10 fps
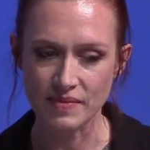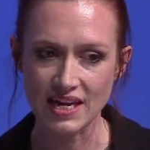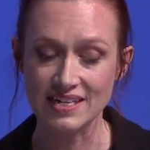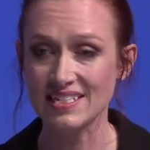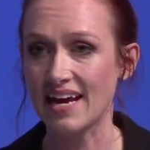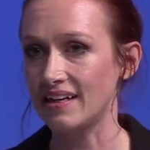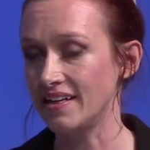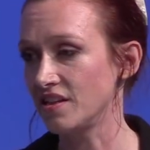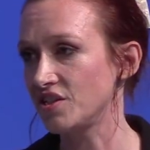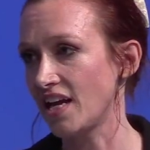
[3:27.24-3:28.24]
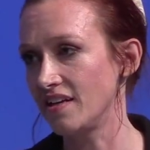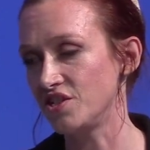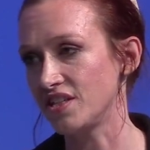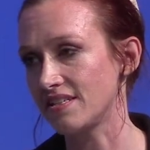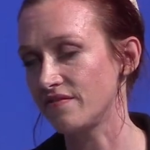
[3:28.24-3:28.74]
in tackling the
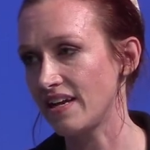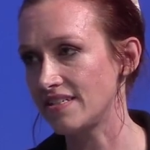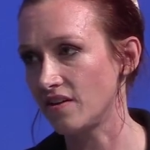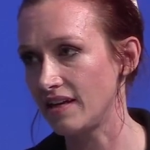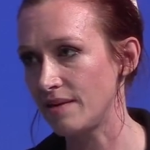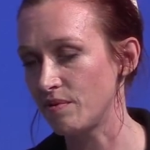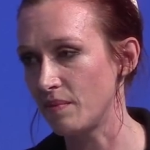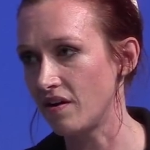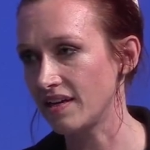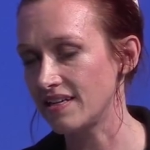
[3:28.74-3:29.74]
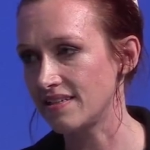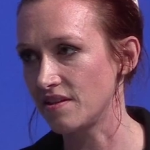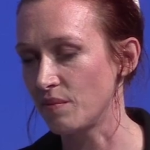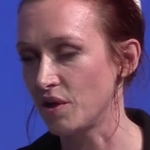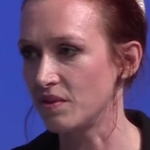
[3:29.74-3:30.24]
challenges that face our labour markets at the
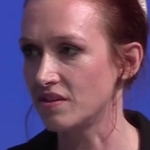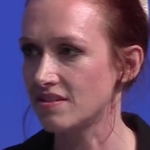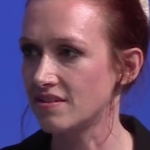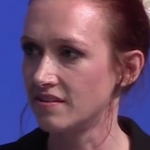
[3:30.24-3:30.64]
moment.